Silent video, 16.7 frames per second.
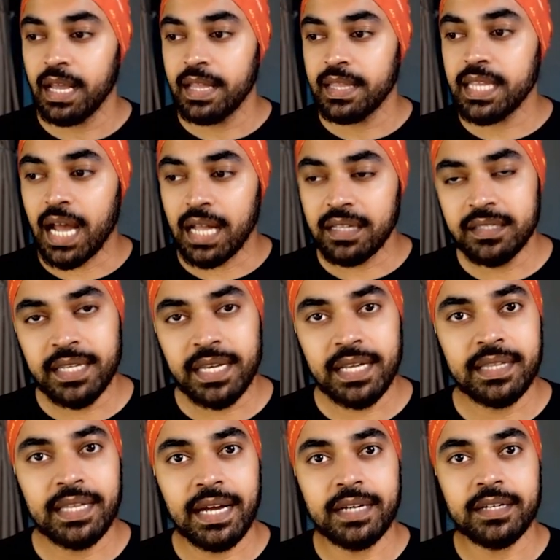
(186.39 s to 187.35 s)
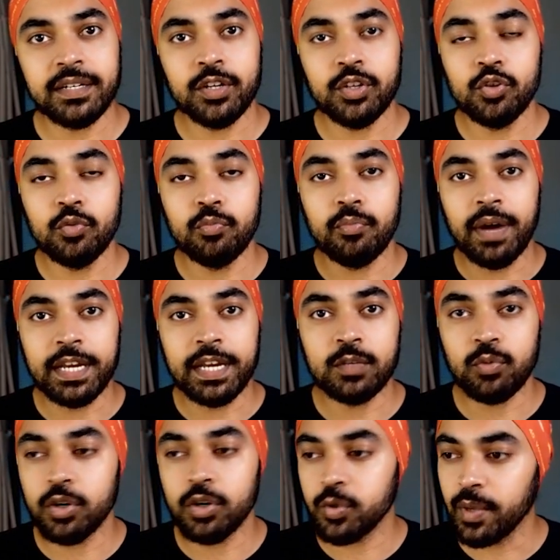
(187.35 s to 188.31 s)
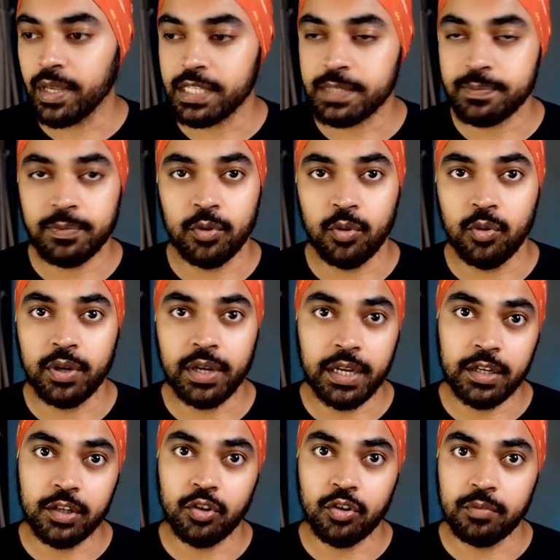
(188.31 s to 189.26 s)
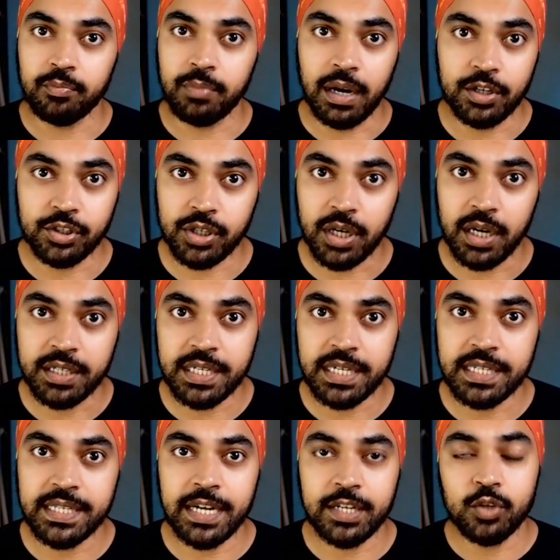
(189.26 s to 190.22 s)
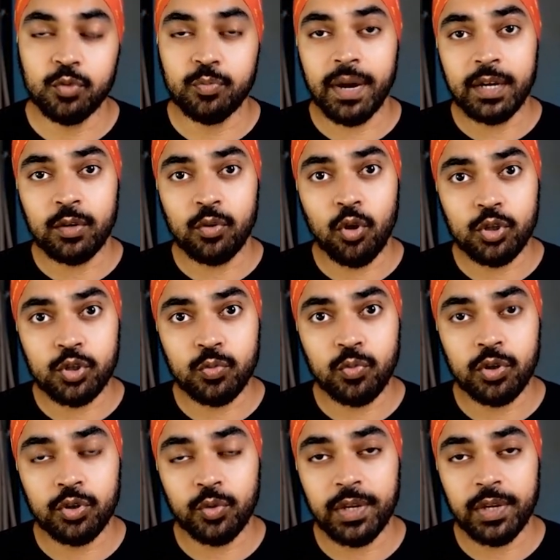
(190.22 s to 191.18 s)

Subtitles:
The other thing that you might want to explore in your bar charts is that you might also want to